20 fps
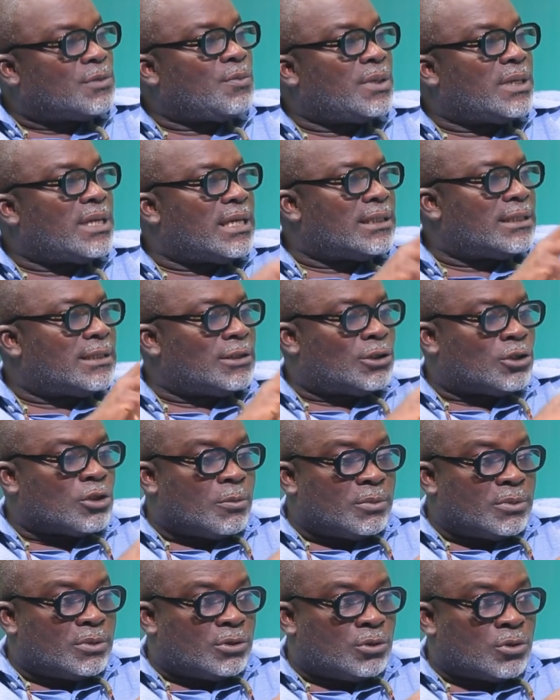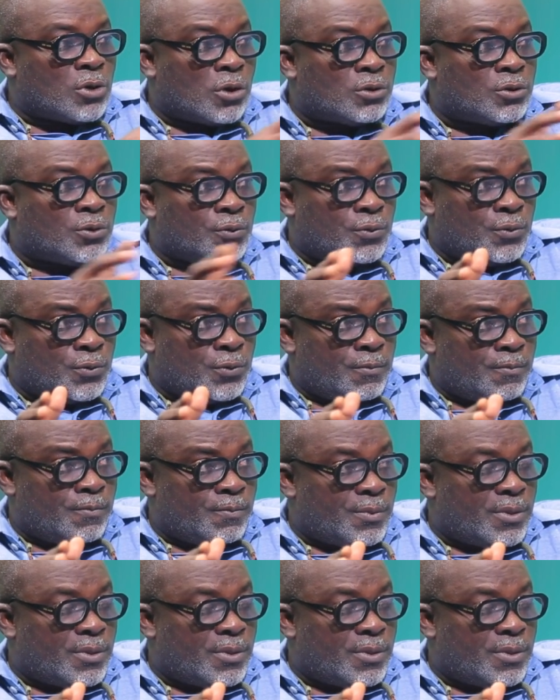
with it some talk-through.